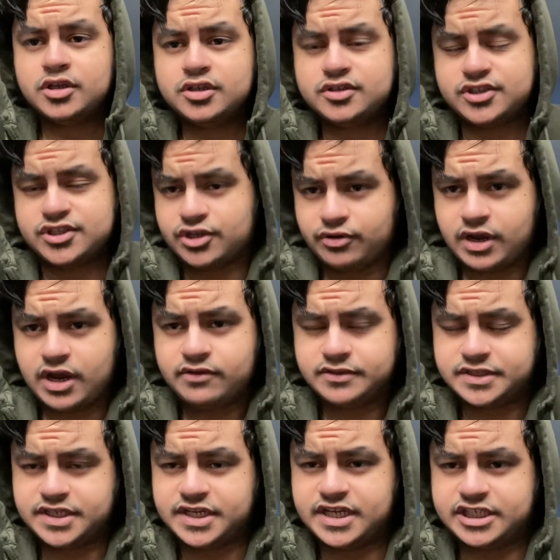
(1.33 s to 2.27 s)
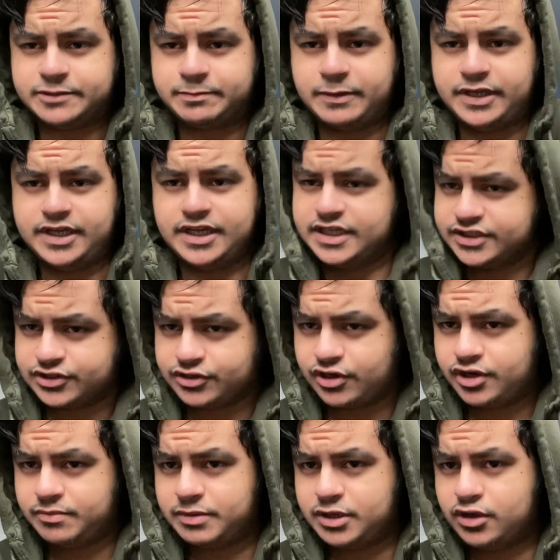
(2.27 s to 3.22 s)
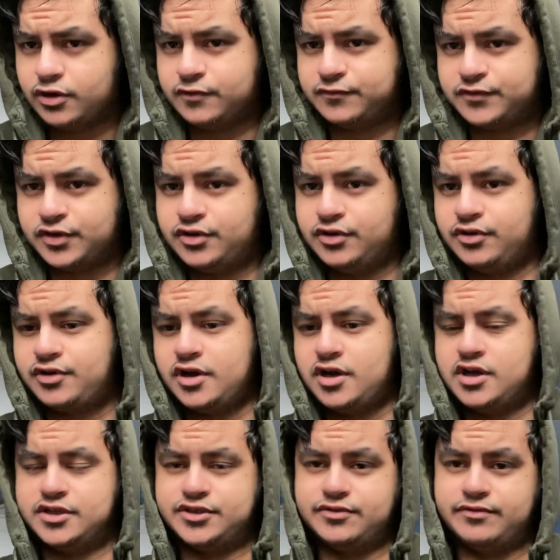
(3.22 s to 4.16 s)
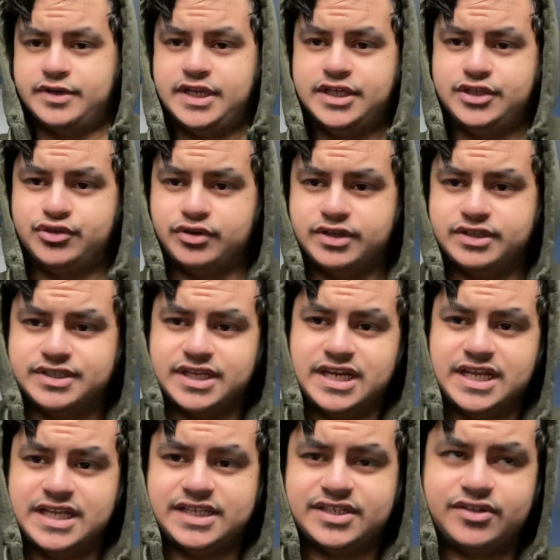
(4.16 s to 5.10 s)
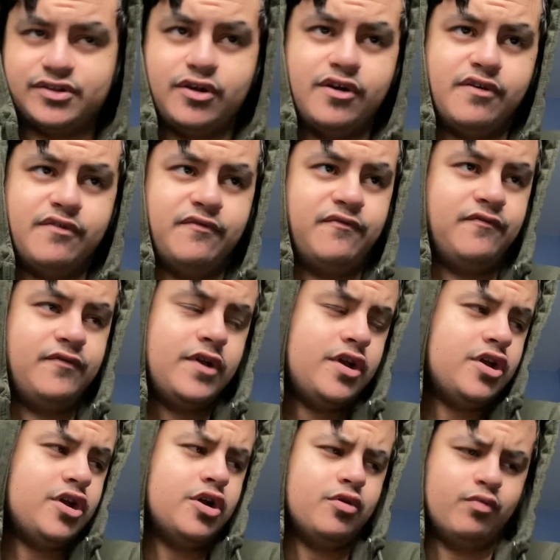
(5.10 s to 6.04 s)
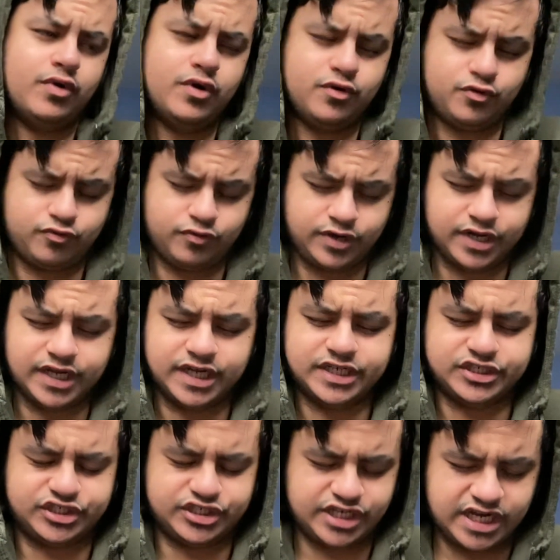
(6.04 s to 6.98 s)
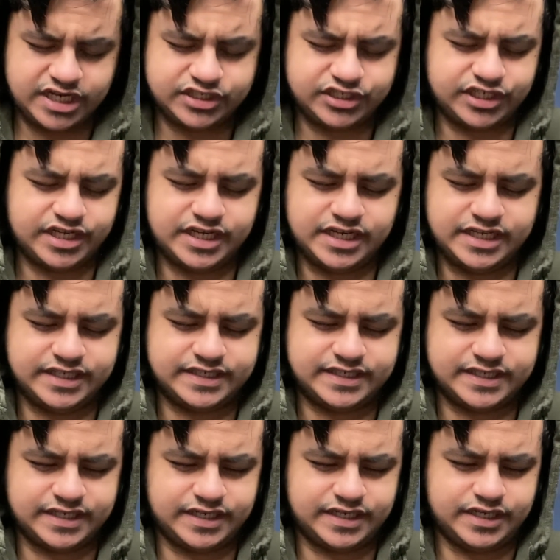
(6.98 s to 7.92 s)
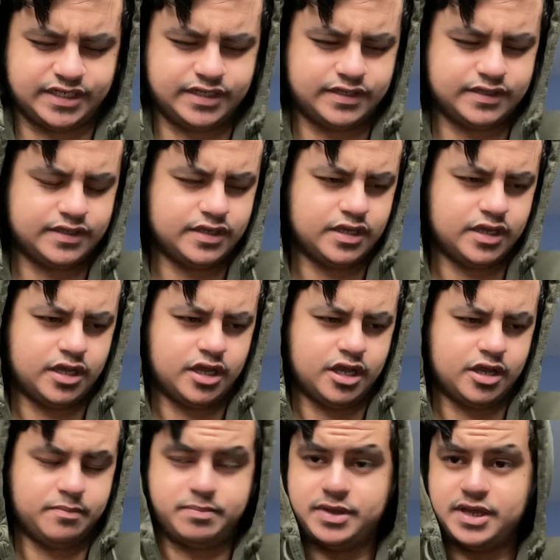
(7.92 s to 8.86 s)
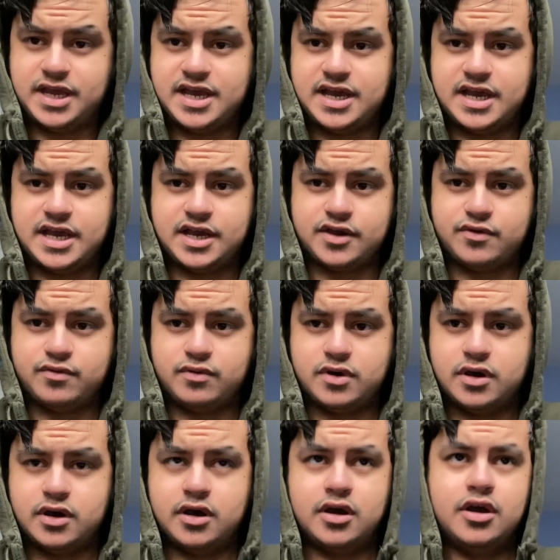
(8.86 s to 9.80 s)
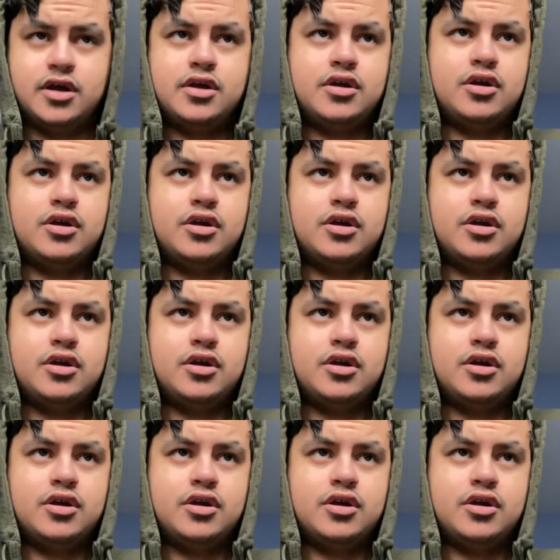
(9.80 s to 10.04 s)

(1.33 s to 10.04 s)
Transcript: So Harrison Ashby is going to be off to Newcastle, and he joins a list of Will Greenwich, Aji Elise, Pierre Ekwa.